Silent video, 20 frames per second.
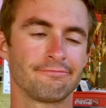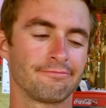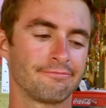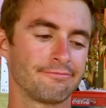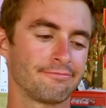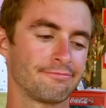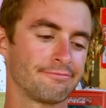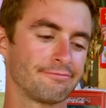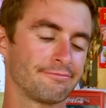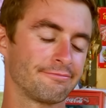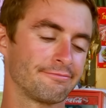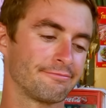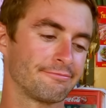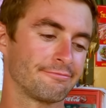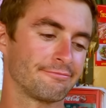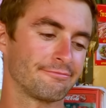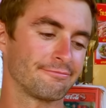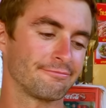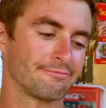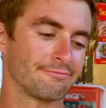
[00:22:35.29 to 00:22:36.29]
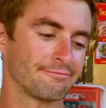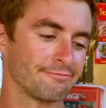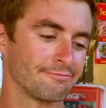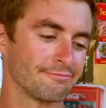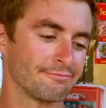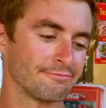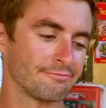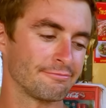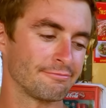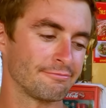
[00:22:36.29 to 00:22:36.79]

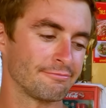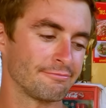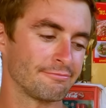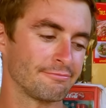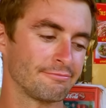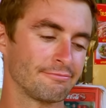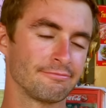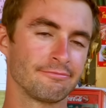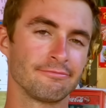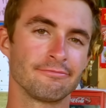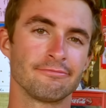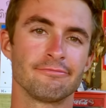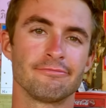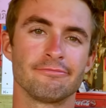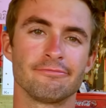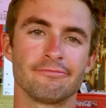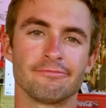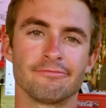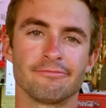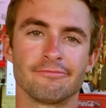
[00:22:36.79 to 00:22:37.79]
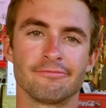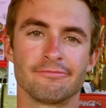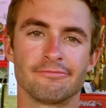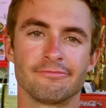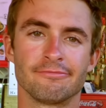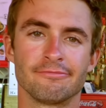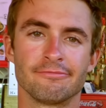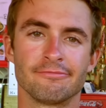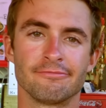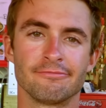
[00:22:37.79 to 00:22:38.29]

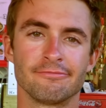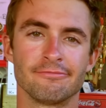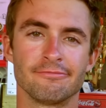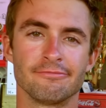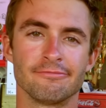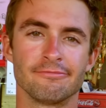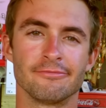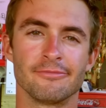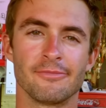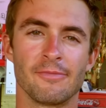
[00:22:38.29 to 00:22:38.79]
[no speech]